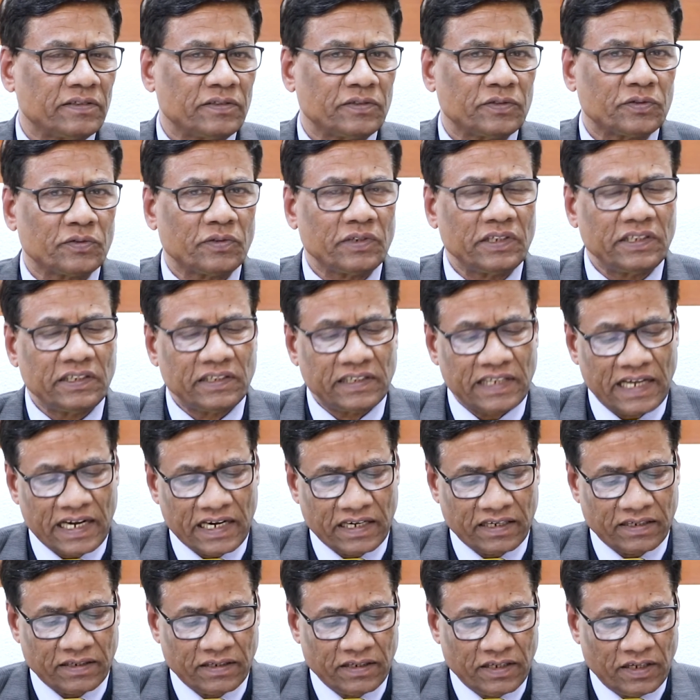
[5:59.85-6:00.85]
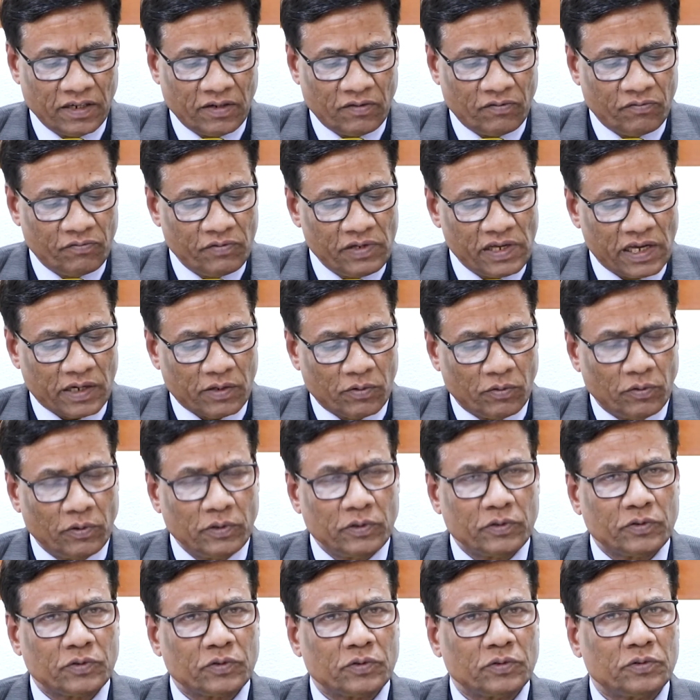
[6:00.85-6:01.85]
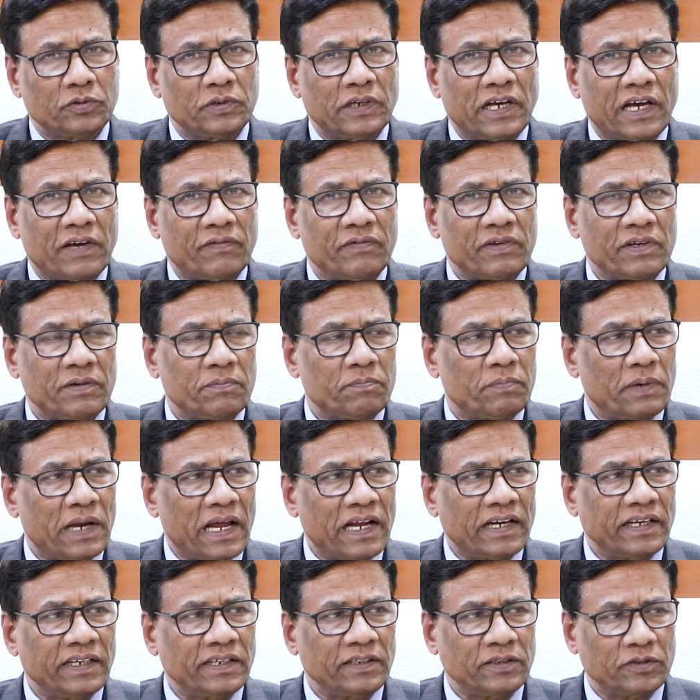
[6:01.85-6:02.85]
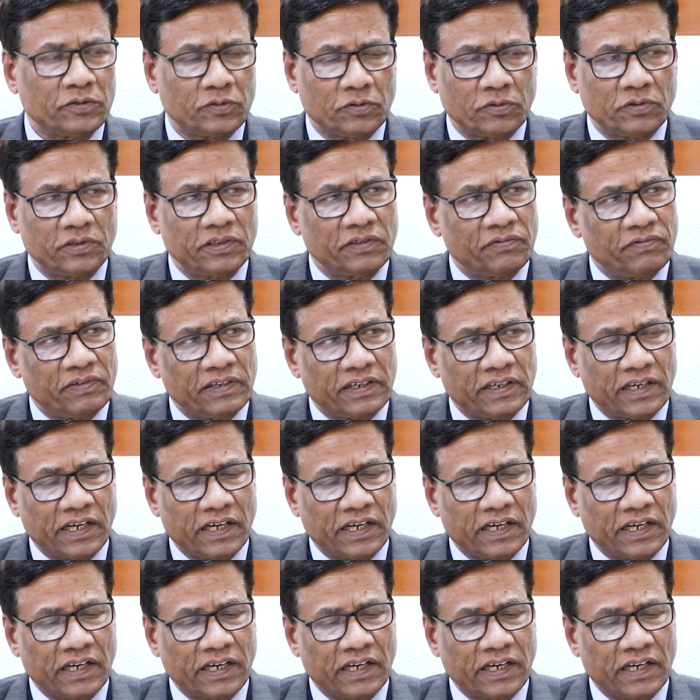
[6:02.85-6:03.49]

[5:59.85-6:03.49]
So in that, we are also having planning through different